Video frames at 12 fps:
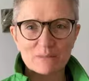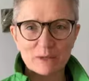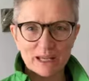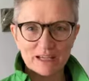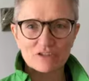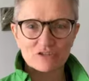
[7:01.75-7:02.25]
be
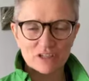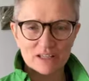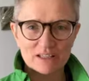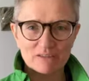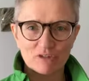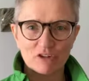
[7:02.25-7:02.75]

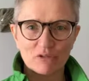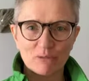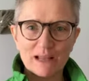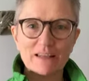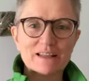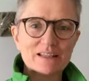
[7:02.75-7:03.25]
exercising for their
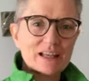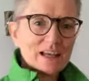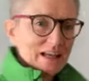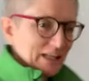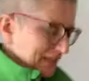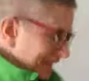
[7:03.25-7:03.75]
wellness.
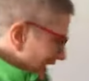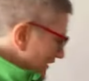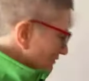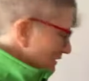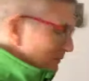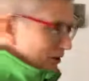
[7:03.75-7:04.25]
Get a
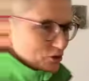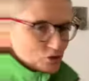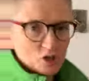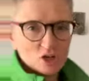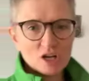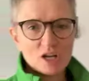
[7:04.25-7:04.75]
rebounder.